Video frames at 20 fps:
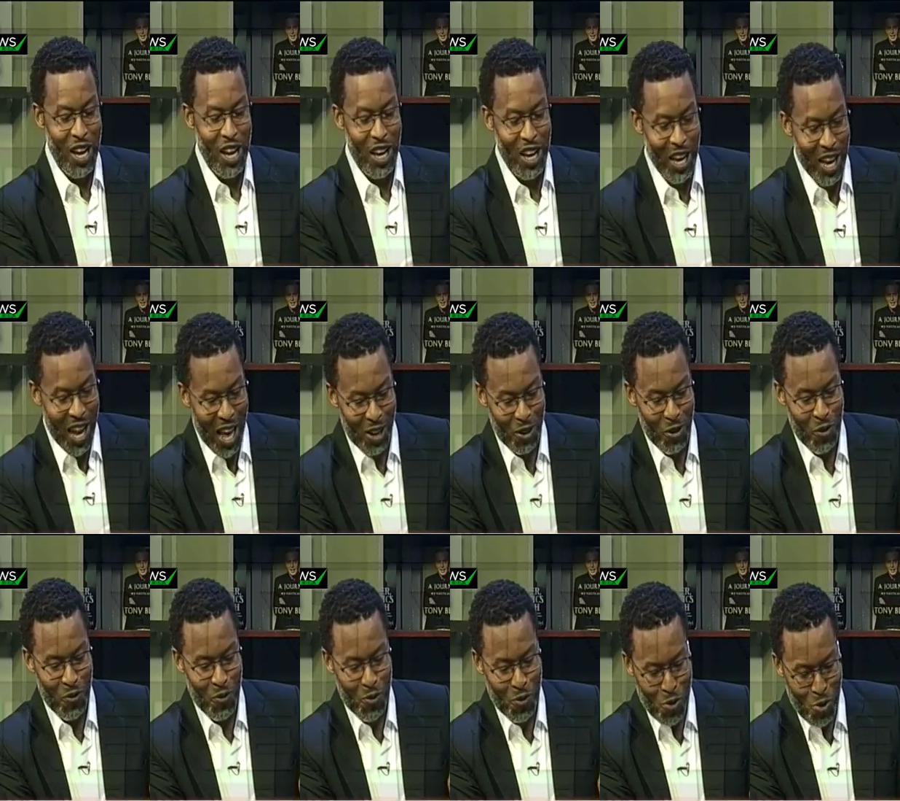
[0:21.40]
lack
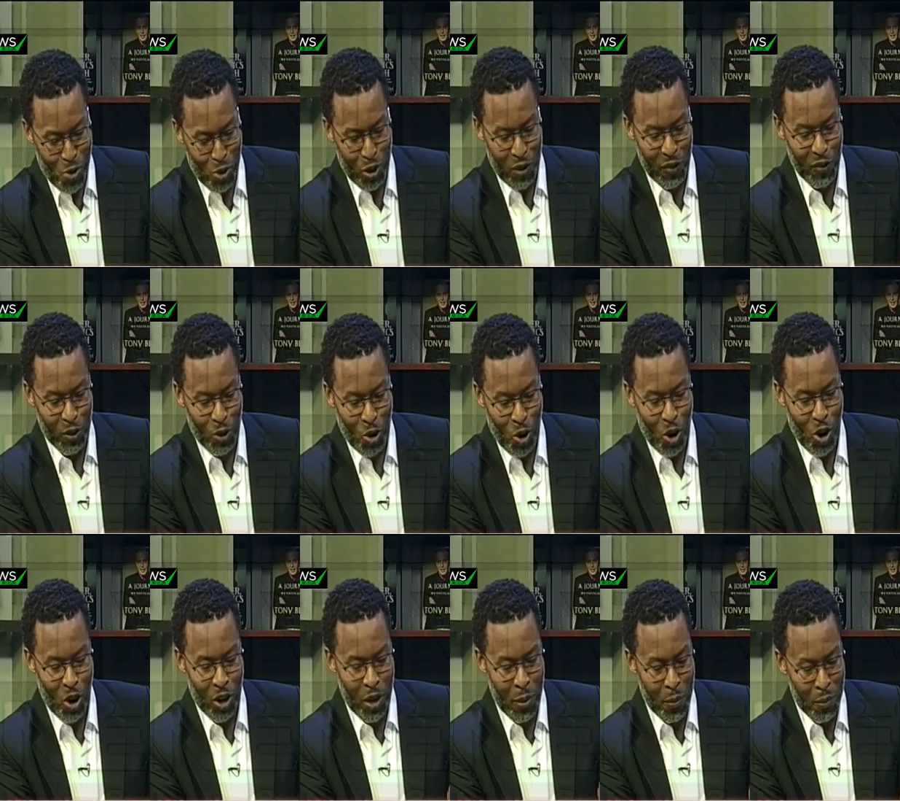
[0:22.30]
of rule of law,
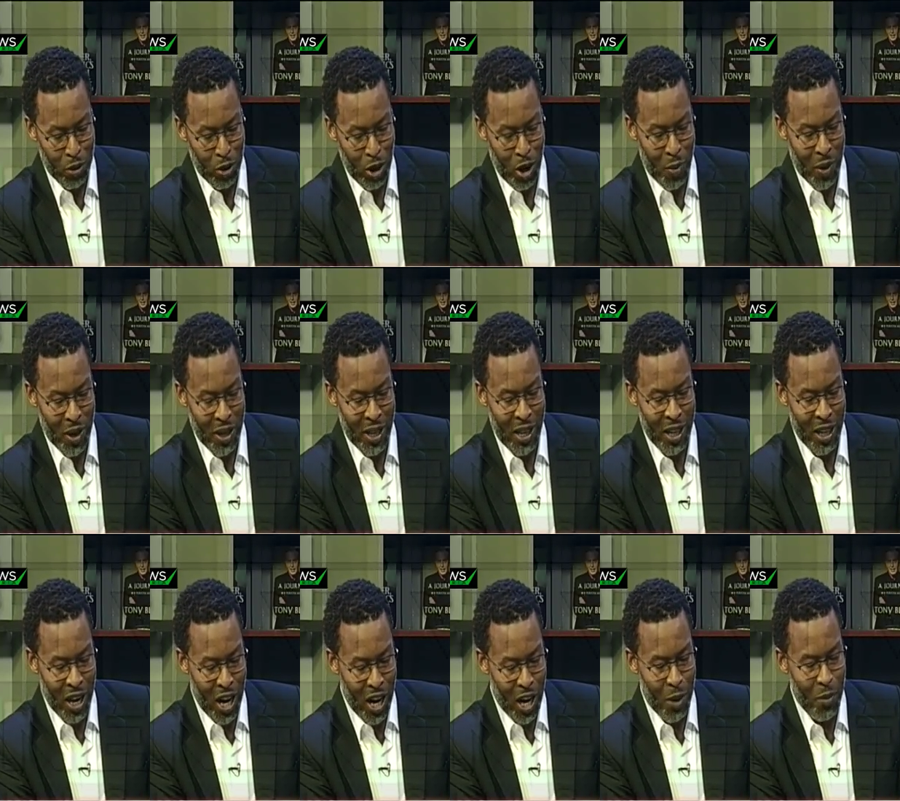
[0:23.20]
unemployment,
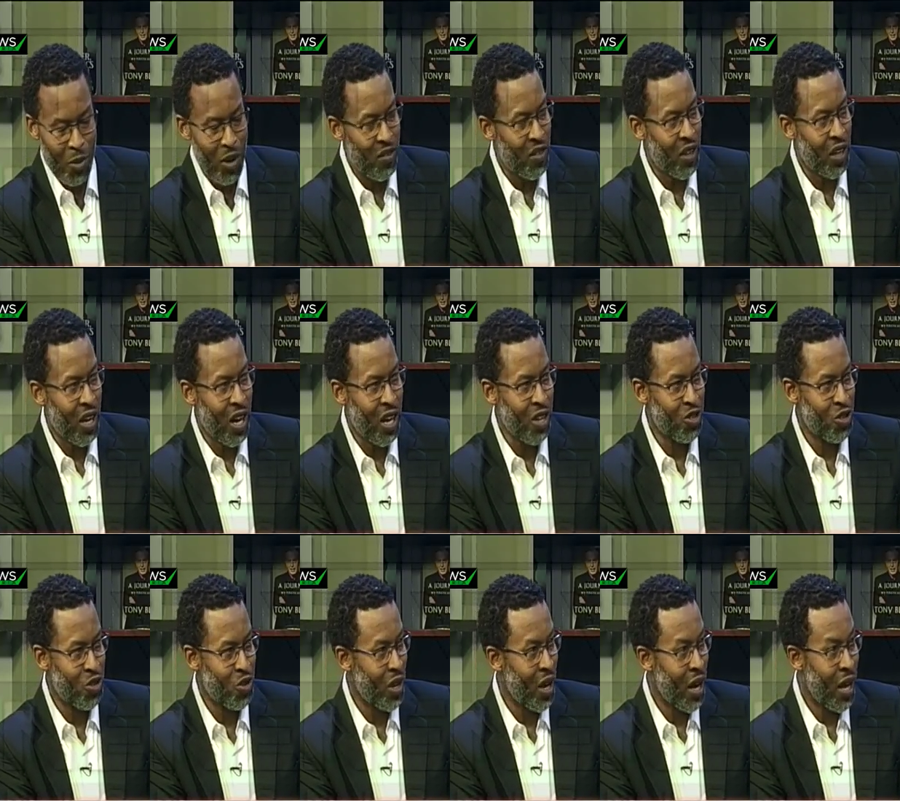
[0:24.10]
economy of the
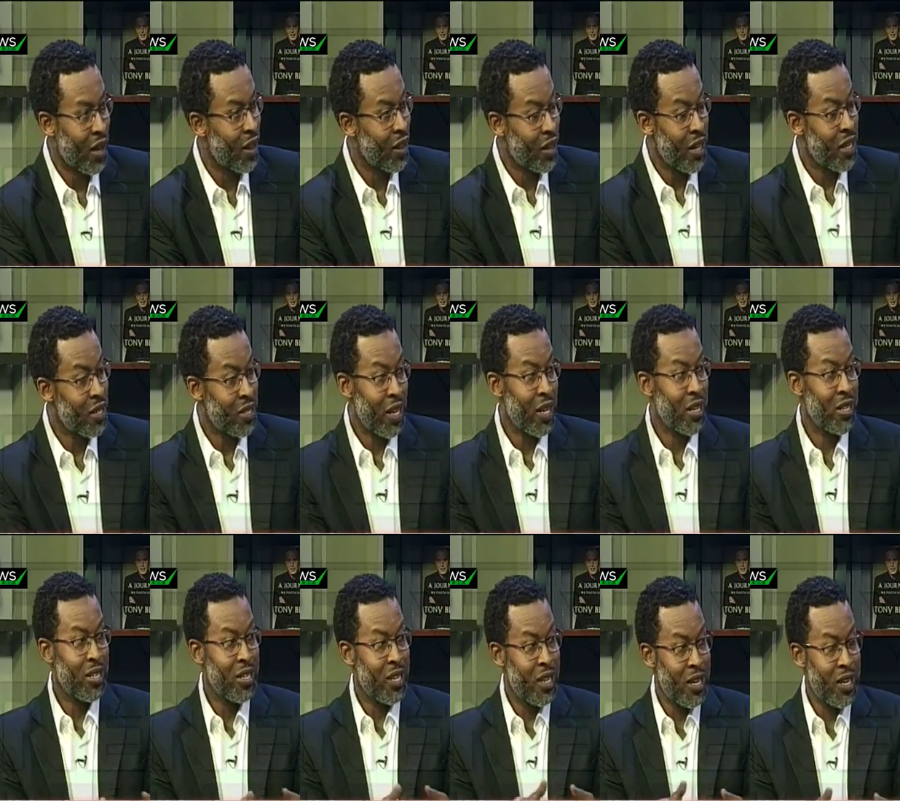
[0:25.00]
country. And he
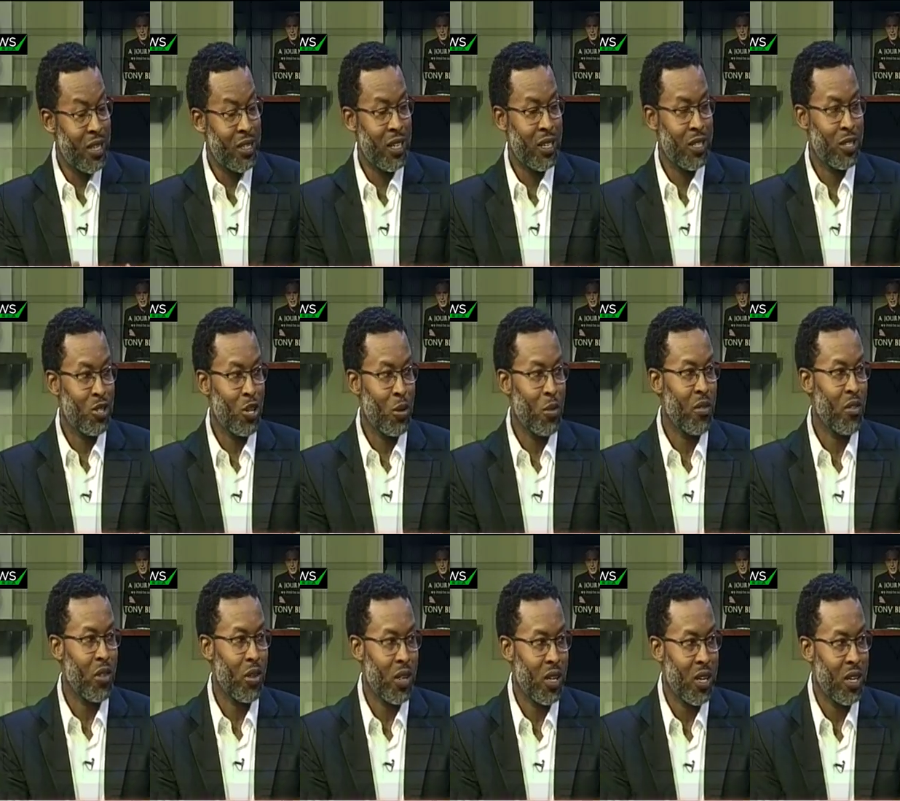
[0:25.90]
said these are some of
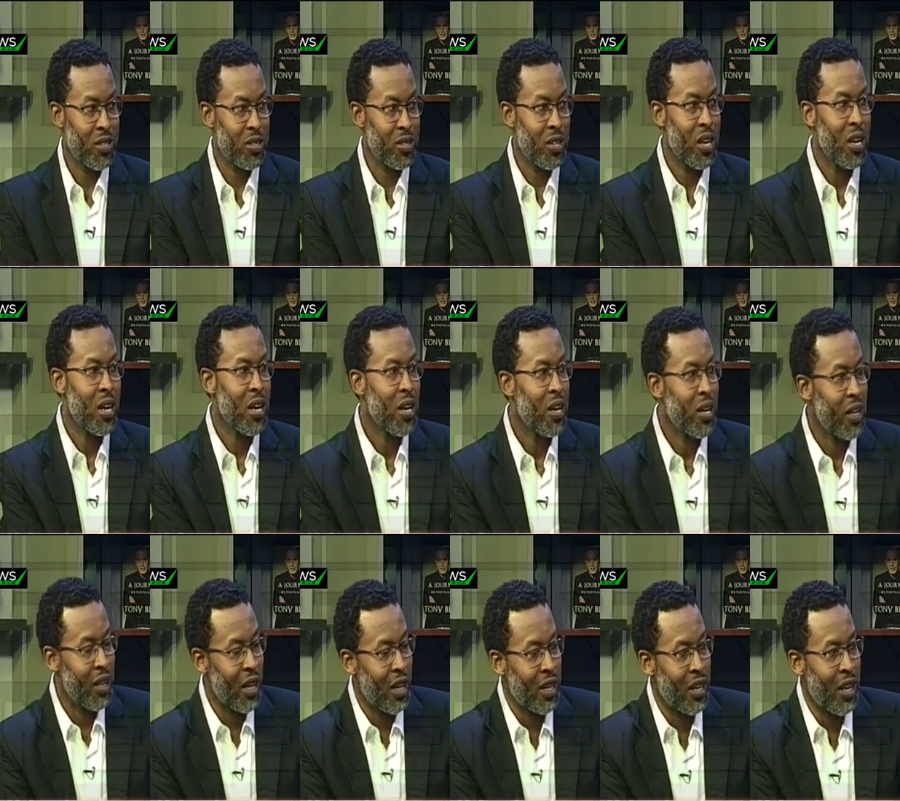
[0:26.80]
the things
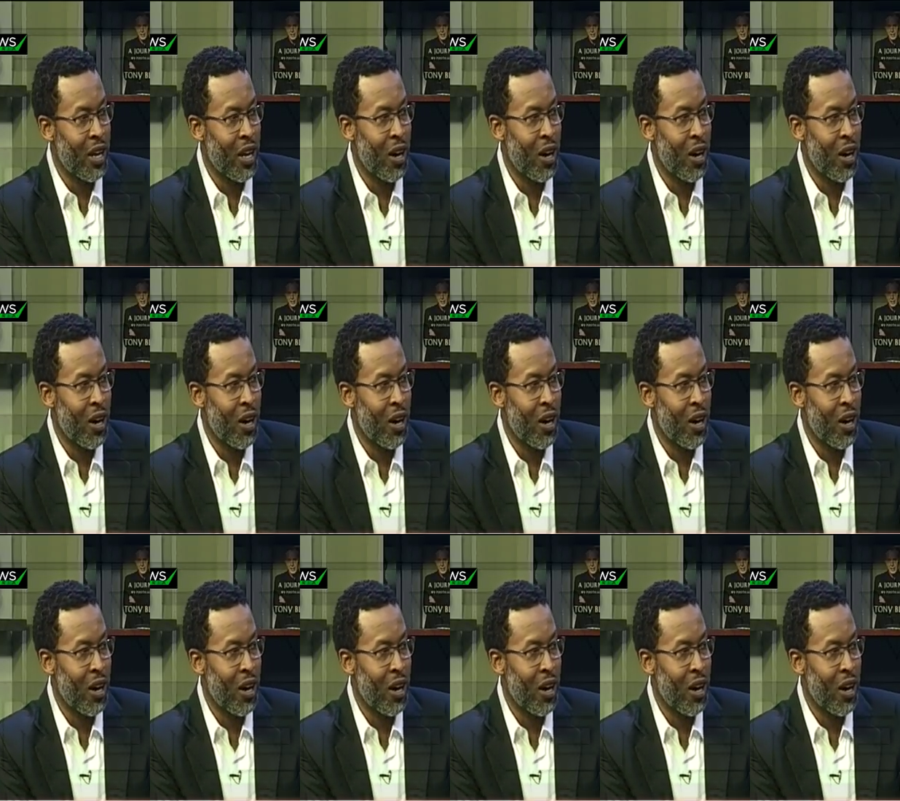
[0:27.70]
that they